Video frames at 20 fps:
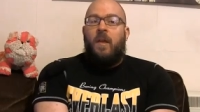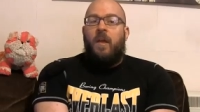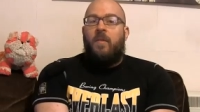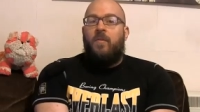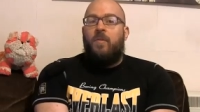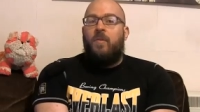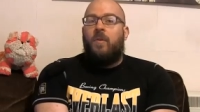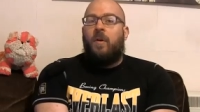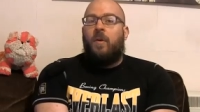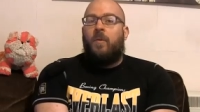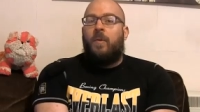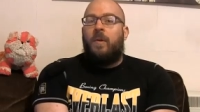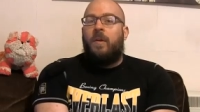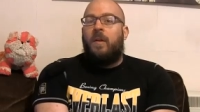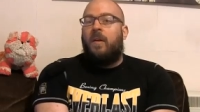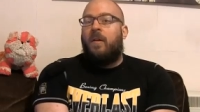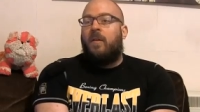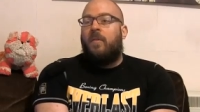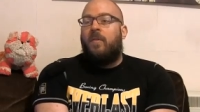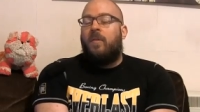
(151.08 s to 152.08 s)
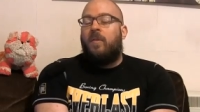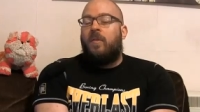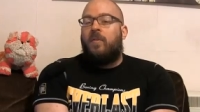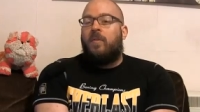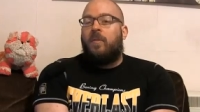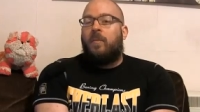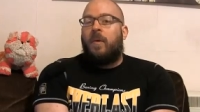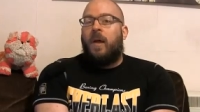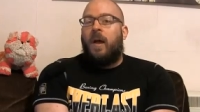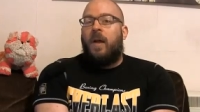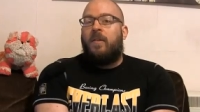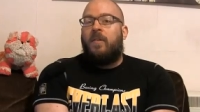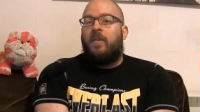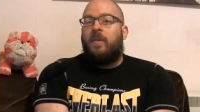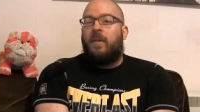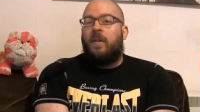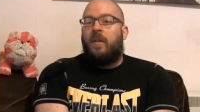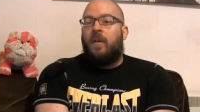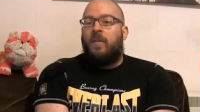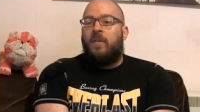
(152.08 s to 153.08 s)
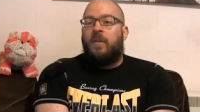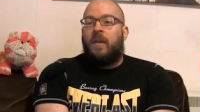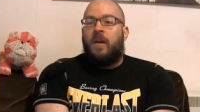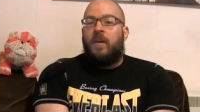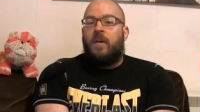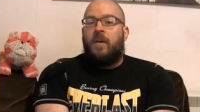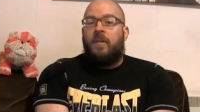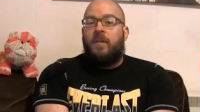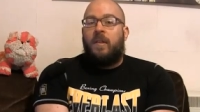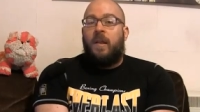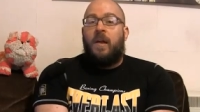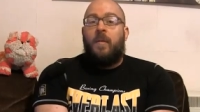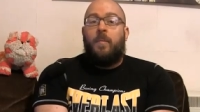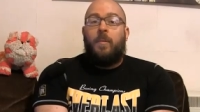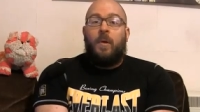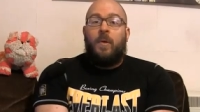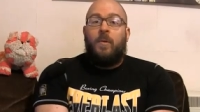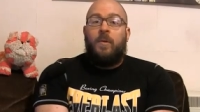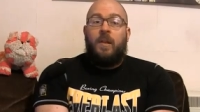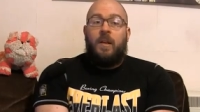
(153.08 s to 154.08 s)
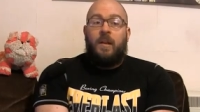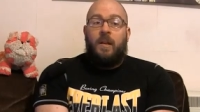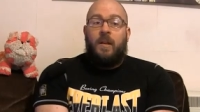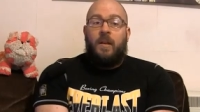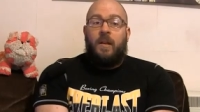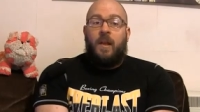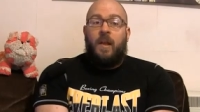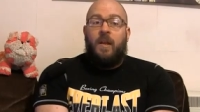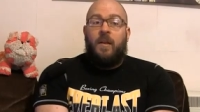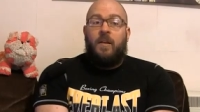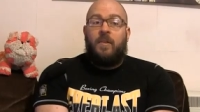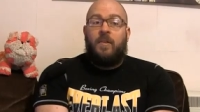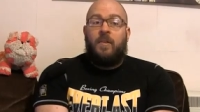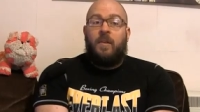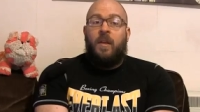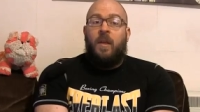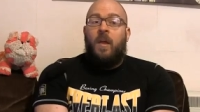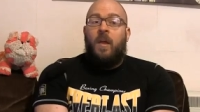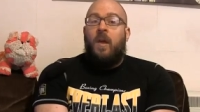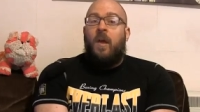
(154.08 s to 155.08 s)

if you go read interviews from guys during those eras their protein intakes